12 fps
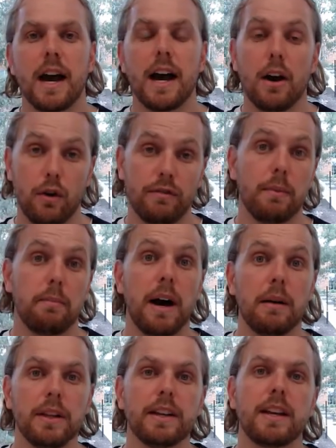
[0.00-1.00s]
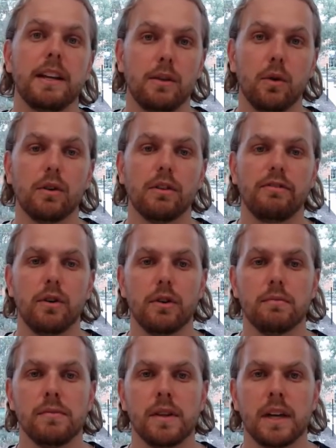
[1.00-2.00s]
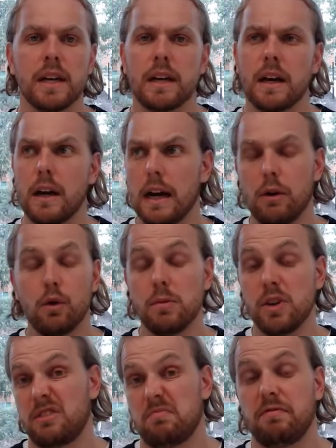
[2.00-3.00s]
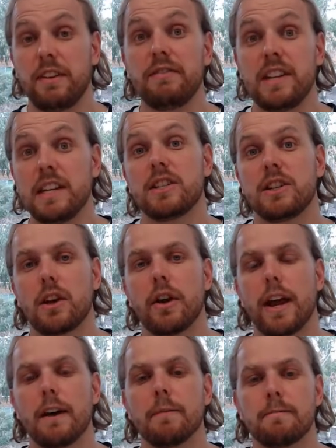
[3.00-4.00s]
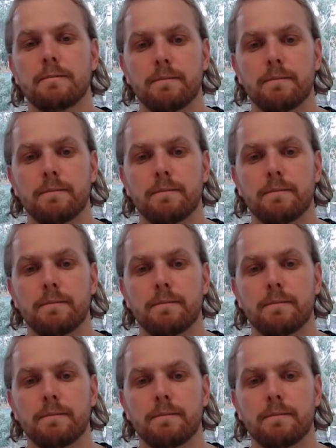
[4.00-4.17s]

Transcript: of the public in law reform almost 50 years ago now.